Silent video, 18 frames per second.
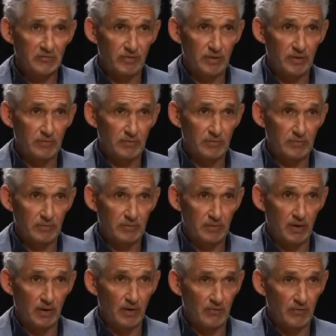of the
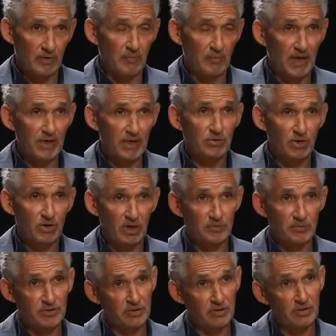of the
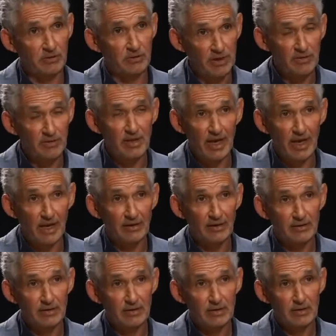microbes that are in
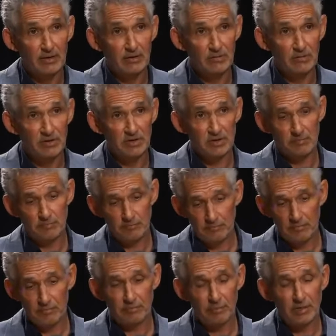there, which is
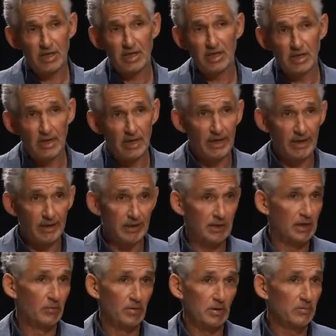pretty,
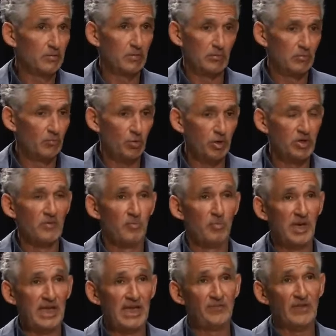you know, we wow. wouldn't
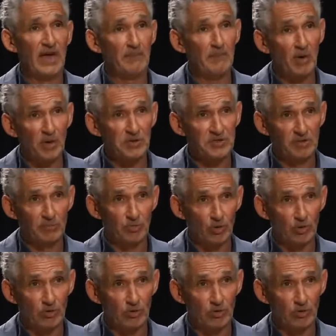have believed that possible. Yeah, yeah,